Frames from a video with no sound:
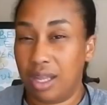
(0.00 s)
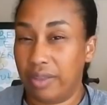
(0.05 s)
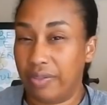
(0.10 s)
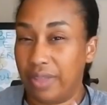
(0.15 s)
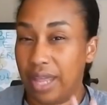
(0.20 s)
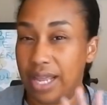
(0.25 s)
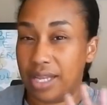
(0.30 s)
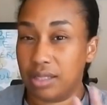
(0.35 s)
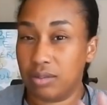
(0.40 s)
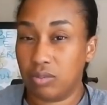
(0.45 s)

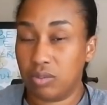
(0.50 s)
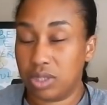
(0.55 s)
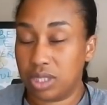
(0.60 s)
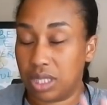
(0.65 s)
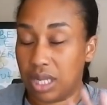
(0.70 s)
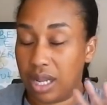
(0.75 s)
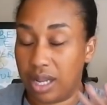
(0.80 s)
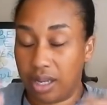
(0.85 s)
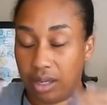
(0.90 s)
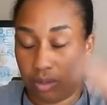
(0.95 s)
If that
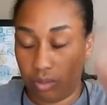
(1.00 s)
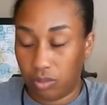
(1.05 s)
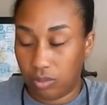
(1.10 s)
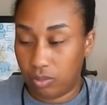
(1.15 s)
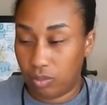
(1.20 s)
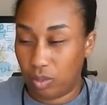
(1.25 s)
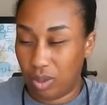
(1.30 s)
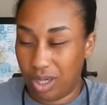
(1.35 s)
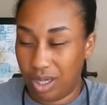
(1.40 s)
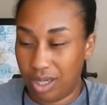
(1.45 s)
was like,
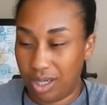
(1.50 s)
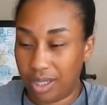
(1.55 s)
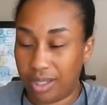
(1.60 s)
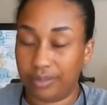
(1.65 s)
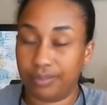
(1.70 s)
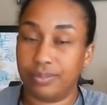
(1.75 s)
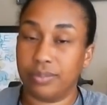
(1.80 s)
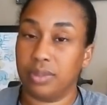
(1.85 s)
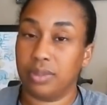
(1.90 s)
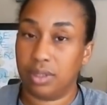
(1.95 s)

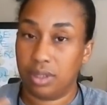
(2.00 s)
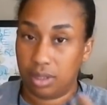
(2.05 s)
what?